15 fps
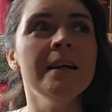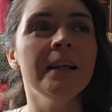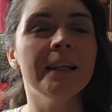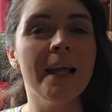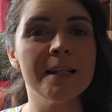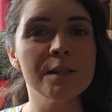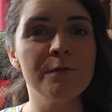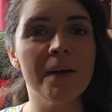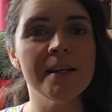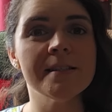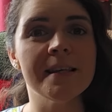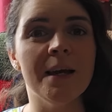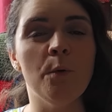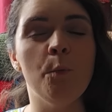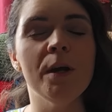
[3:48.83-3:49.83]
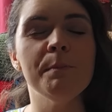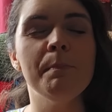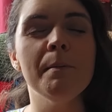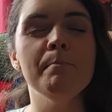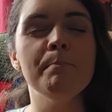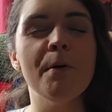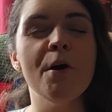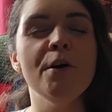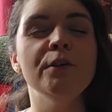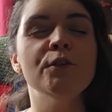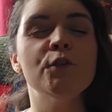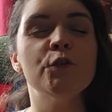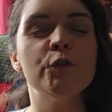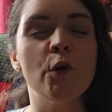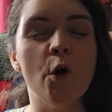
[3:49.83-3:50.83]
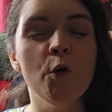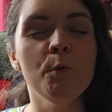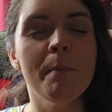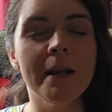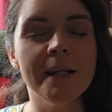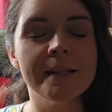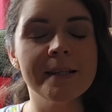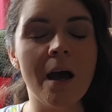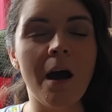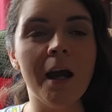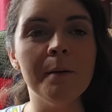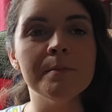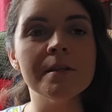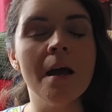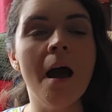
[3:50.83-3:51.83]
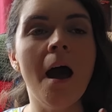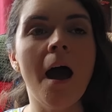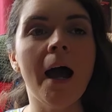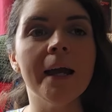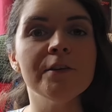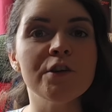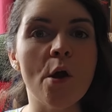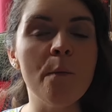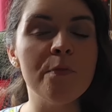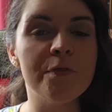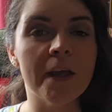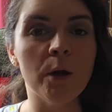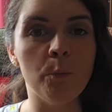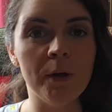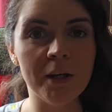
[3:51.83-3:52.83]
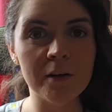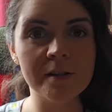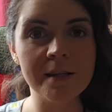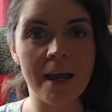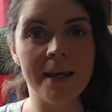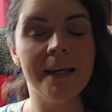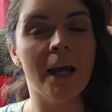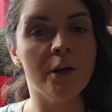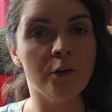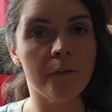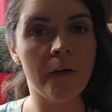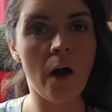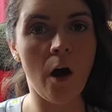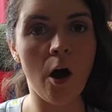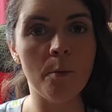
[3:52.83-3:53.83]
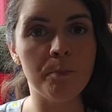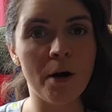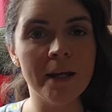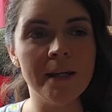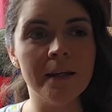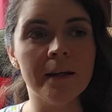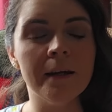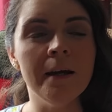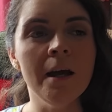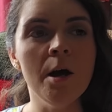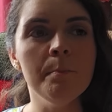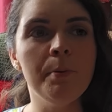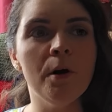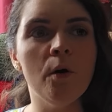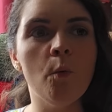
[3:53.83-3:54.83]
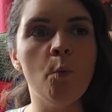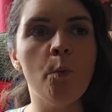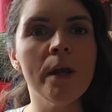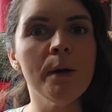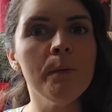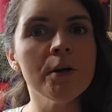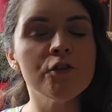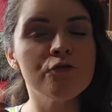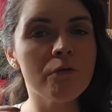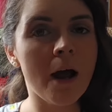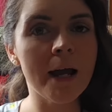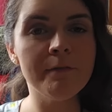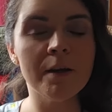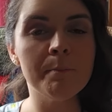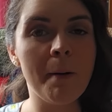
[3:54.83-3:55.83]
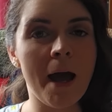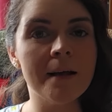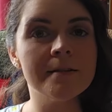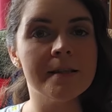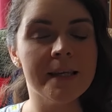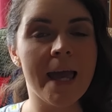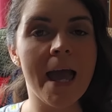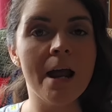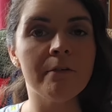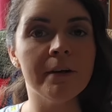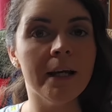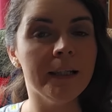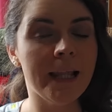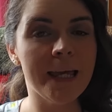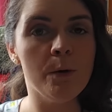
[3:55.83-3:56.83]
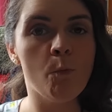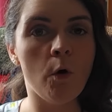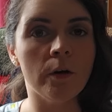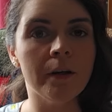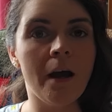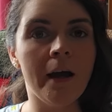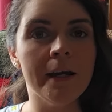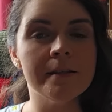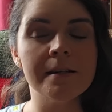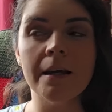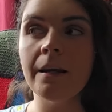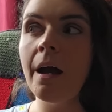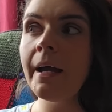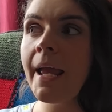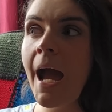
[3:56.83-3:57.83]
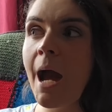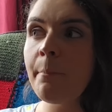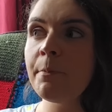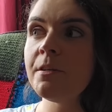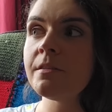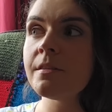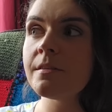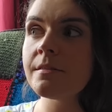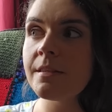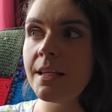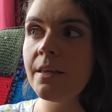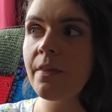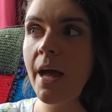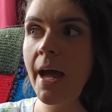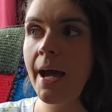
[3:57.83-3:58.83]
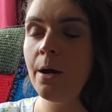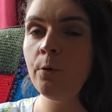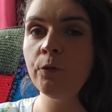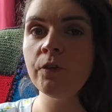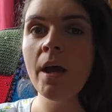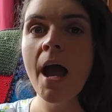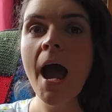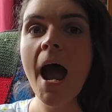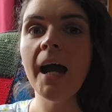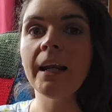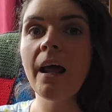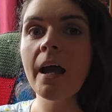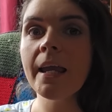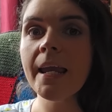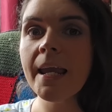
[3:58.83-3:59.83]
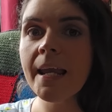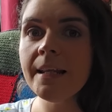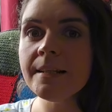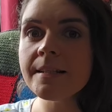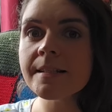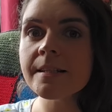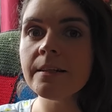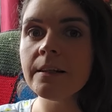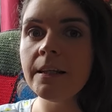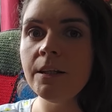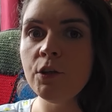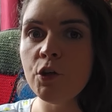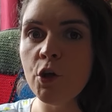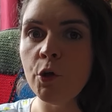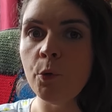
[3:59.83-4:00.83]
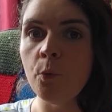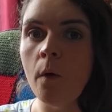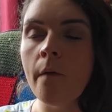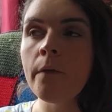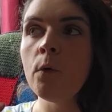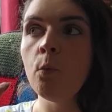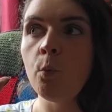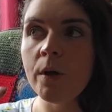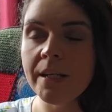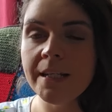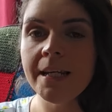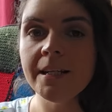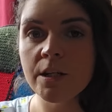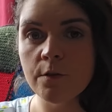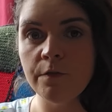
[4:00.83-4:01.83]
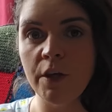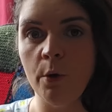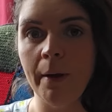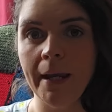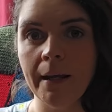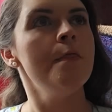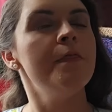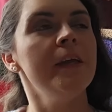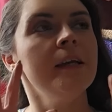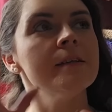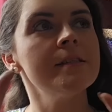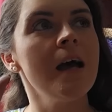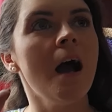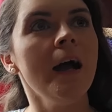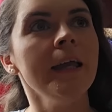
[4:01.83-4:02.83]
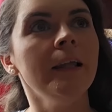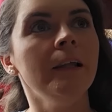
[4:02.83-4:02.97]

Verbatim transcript: let's face it, we'd been burnt so many times, I don't think we could take another heartbreak. But we were driving past the area late one night, and I happened to see the house, and I instantly knew we needed a viewing. The entire